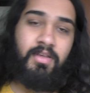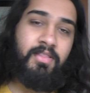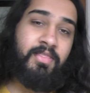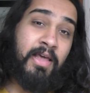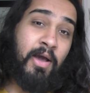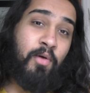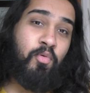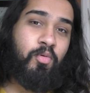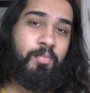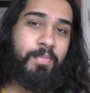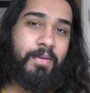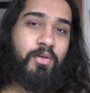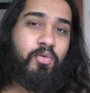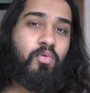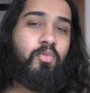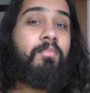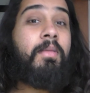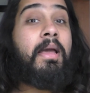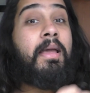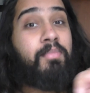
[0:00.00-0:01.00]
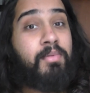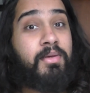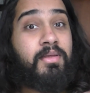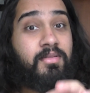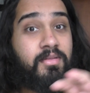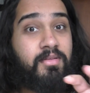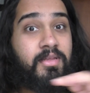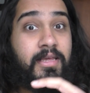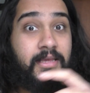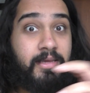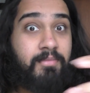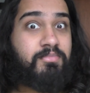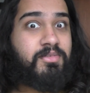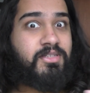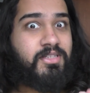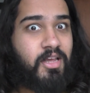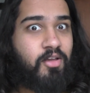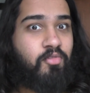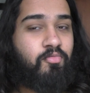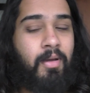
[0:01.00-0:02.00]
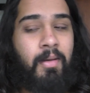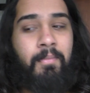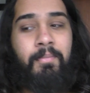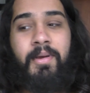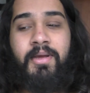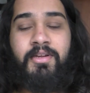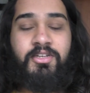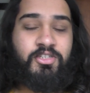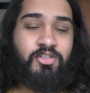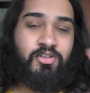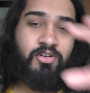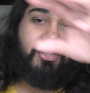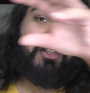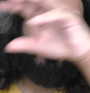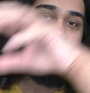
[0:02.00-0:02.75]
That would be cool. Maybe him saying Rampage is going to